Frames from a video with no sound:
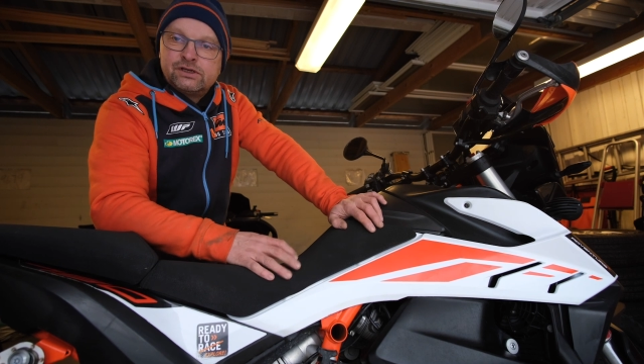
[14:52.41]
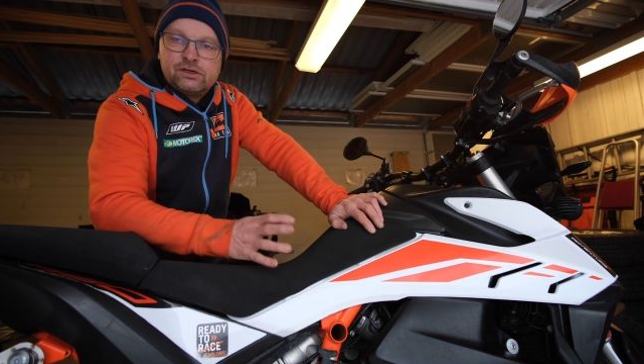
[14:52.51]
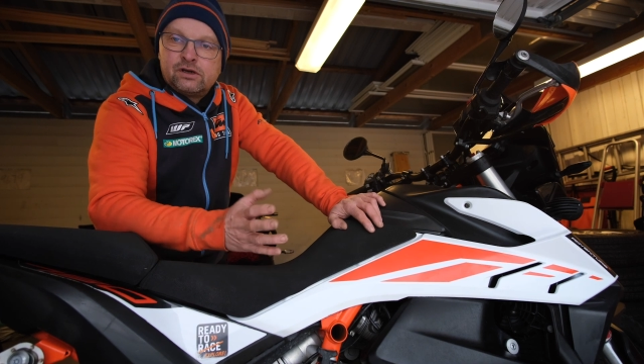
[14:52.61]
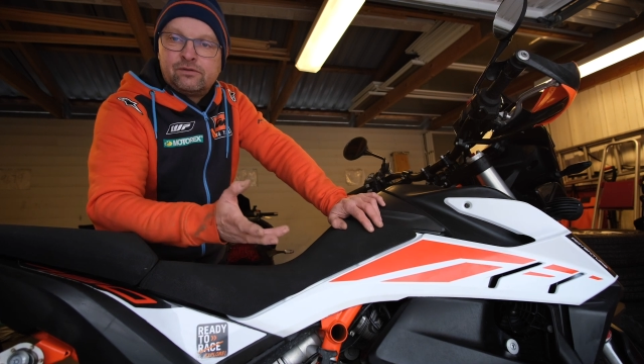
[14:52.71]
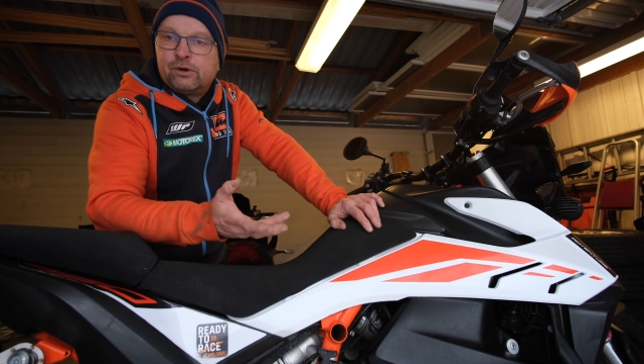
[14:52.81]

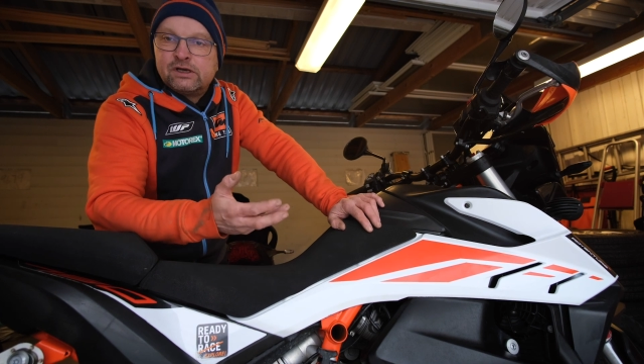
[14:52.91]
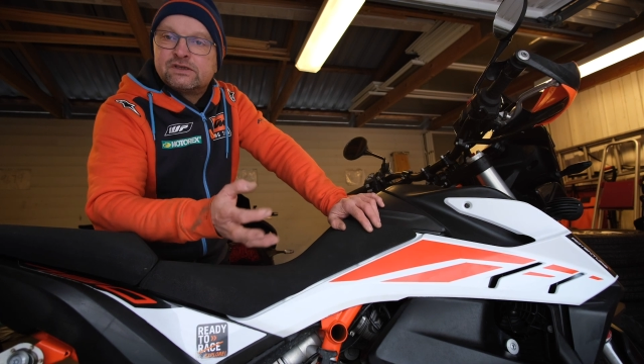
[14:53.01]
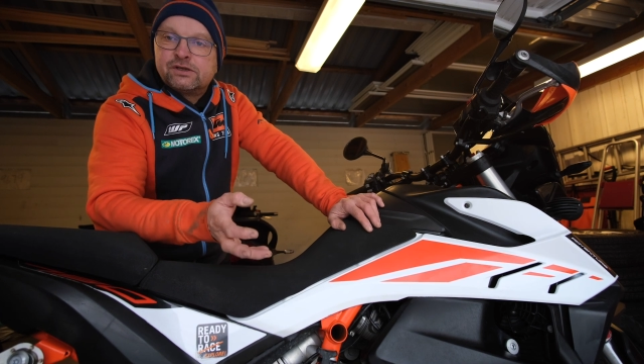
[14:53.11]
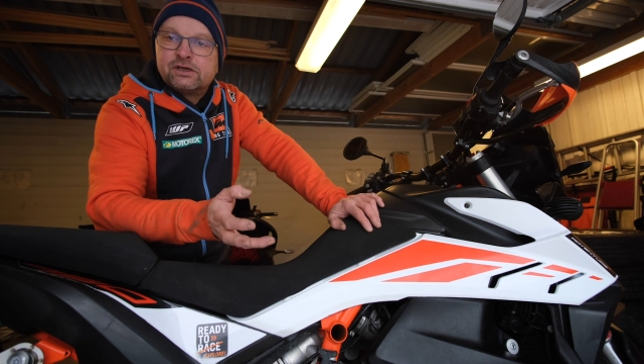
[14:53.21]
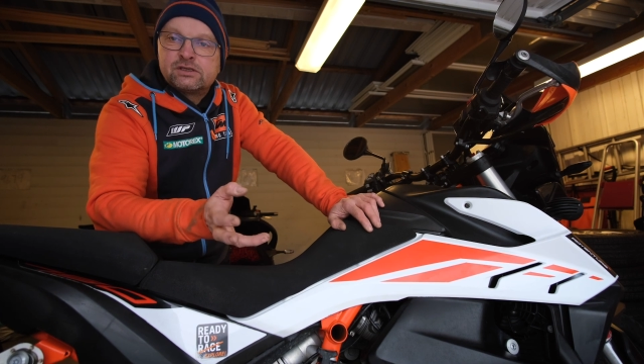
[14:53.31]
And otherwise
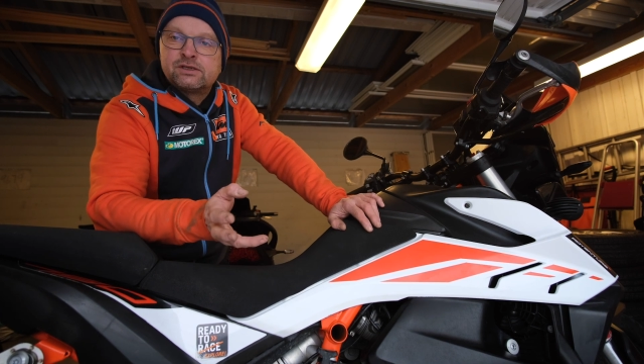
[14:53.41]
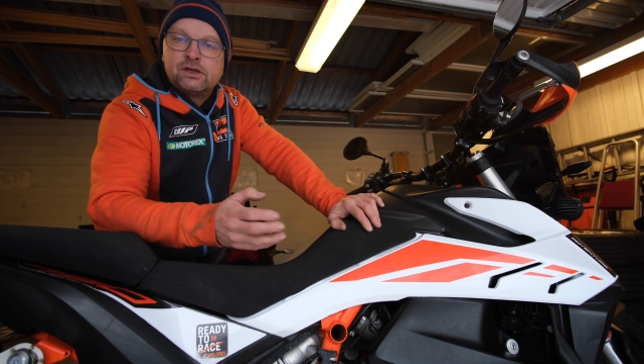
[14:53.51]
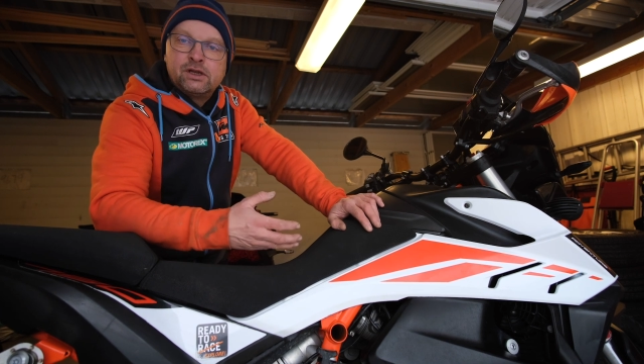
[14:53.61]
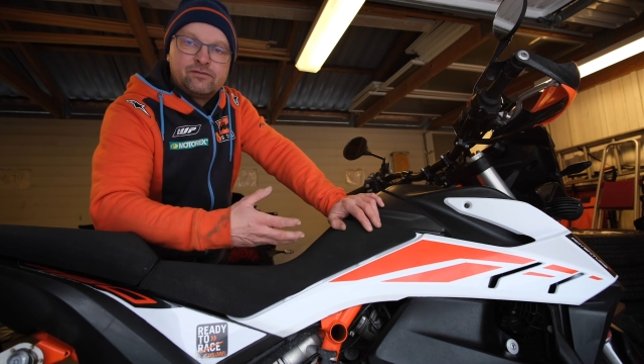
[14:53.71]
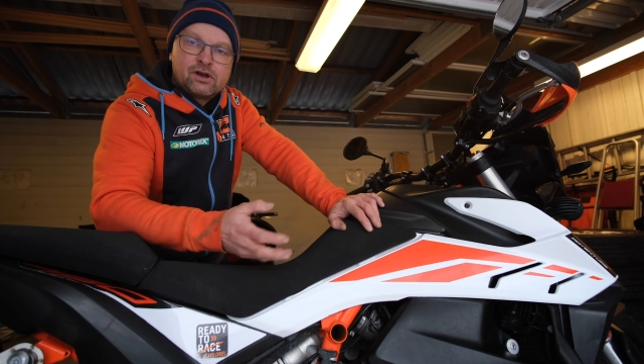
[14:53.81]
it has
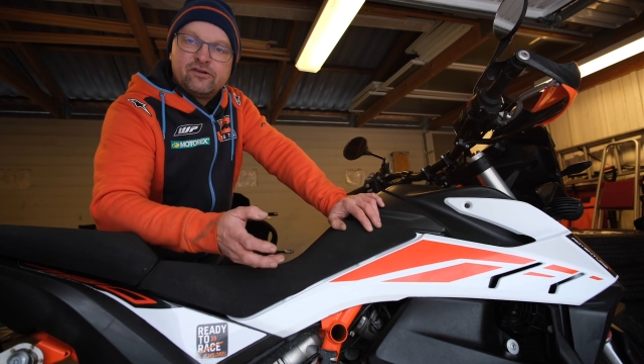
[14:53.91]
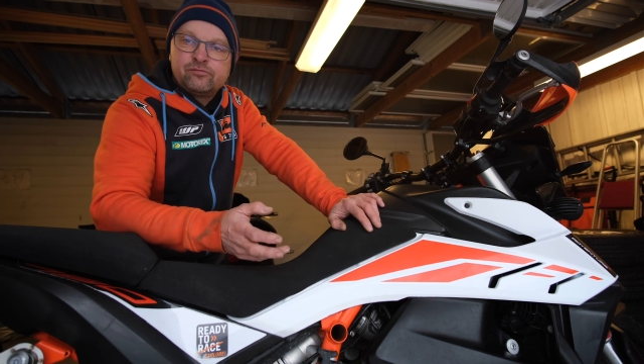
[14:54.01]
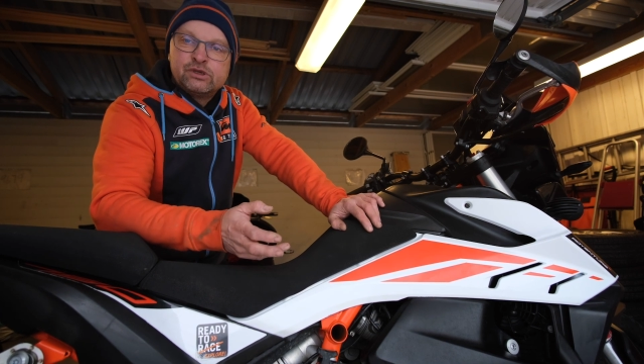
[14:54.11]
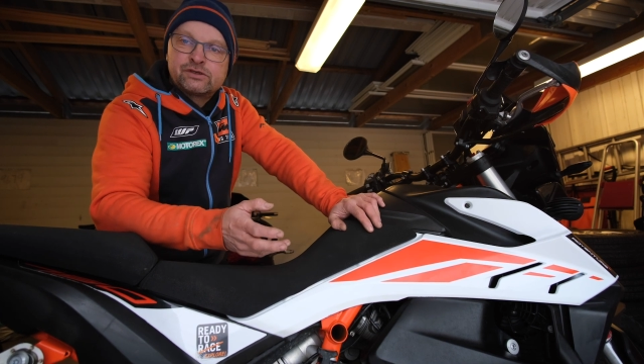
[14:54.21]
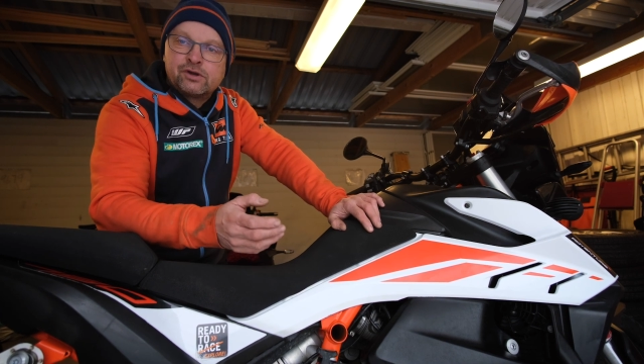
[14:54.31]
never left
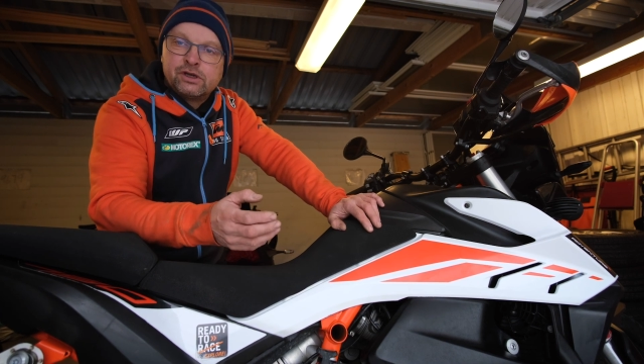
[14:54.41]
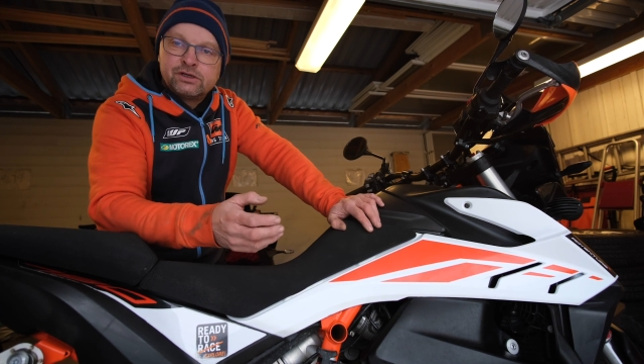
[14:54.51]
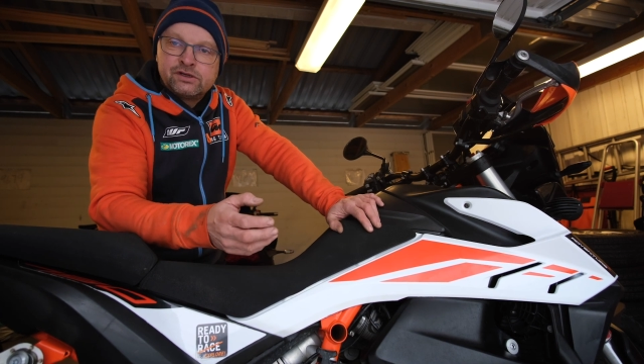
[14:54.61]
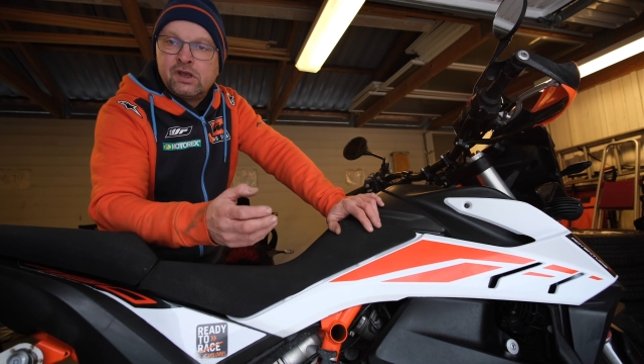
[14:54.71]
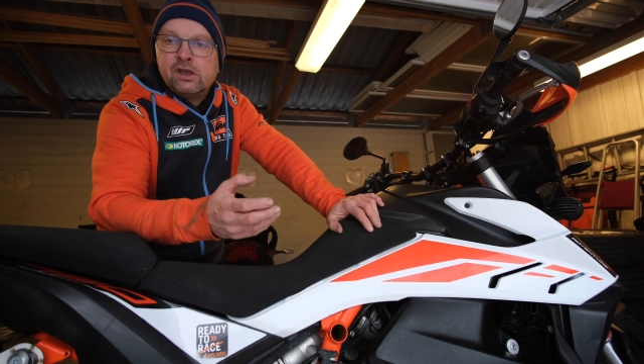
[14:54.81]
me stranded.